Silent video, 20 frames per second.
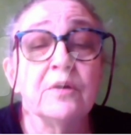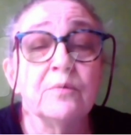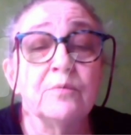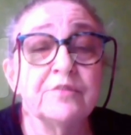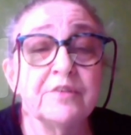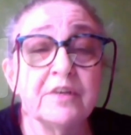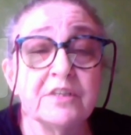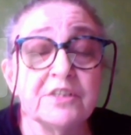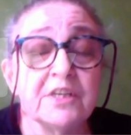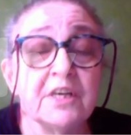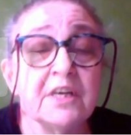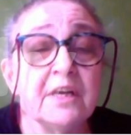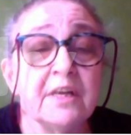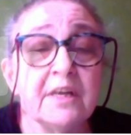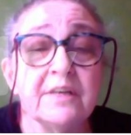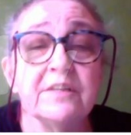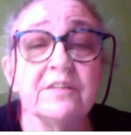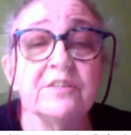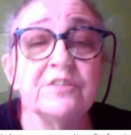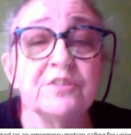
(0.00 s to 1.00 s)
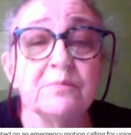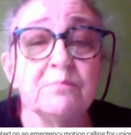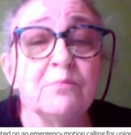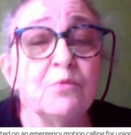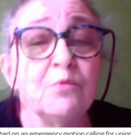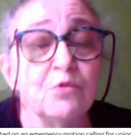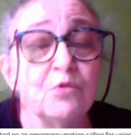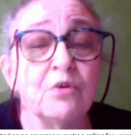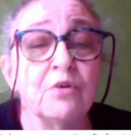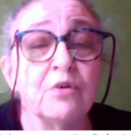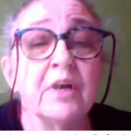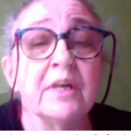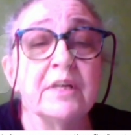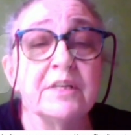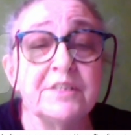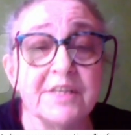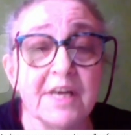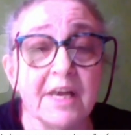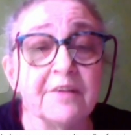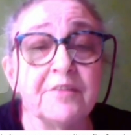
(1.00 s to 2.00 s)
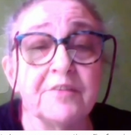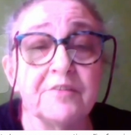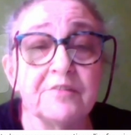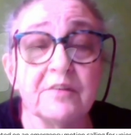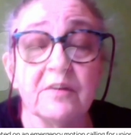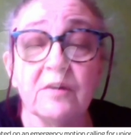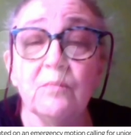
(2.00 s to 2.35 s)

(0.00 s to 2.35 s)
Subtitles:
was actually leading to more deaths.